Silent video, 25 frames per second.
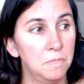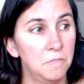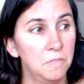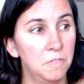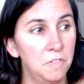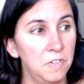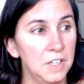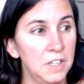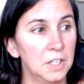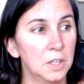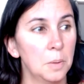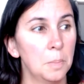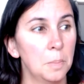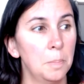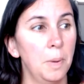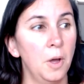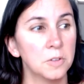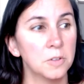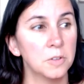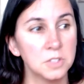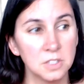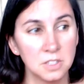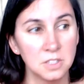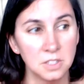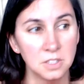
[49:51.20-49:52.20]
feel a
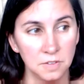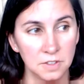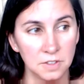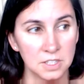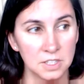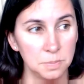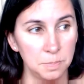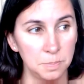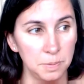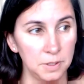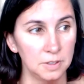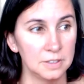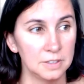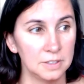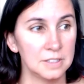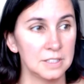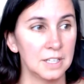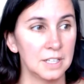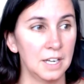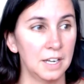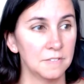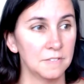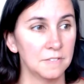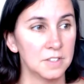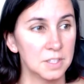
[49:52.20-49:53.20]
positive experience to
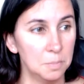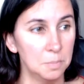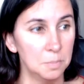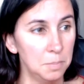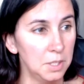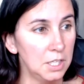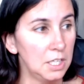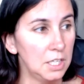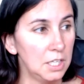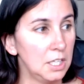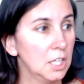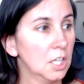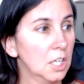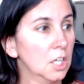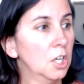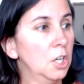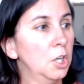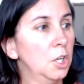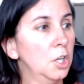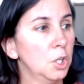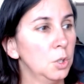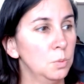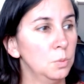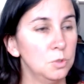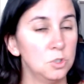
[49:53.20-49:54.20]
have somebody
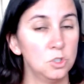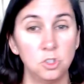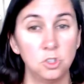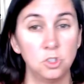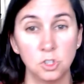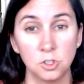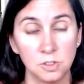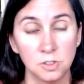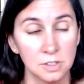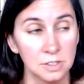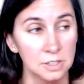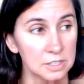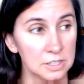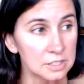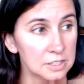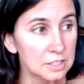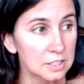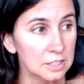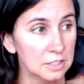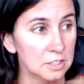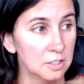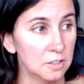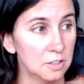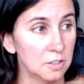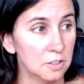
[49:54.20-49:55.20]
who was just
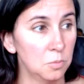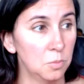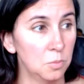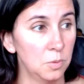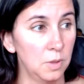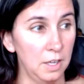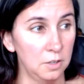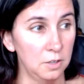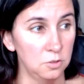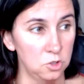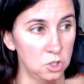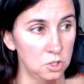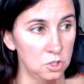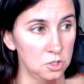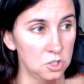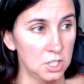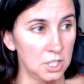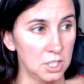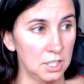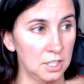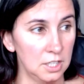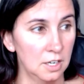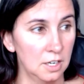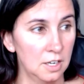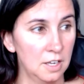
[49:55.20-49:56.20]
listening to them without
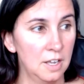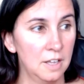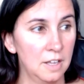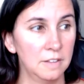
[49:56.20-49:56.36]
judging,